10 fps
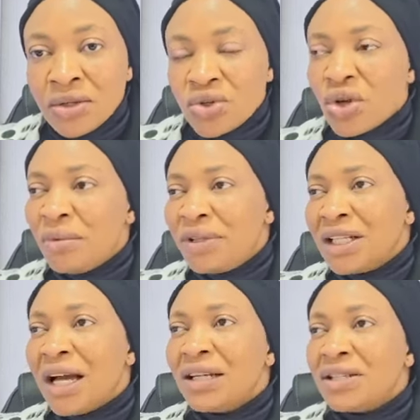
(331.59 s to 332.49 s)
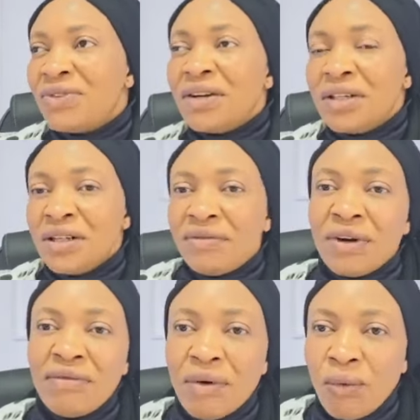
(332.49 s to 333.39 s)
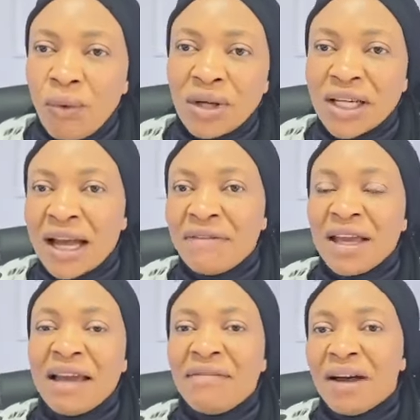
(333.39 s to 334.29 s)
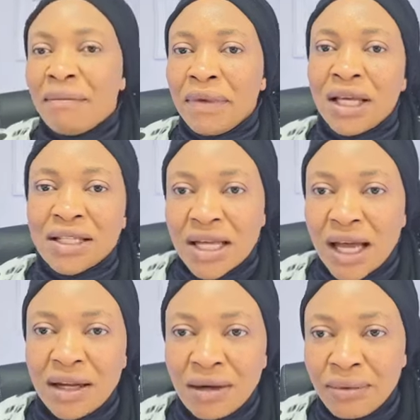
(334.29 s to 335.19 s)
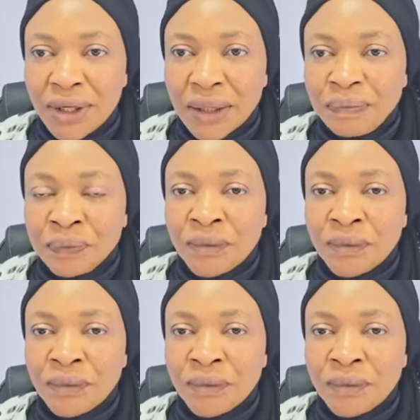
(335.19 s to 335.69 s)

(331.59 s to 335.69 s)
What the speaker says: Something that is very different from what they have ever met. Hallelujah.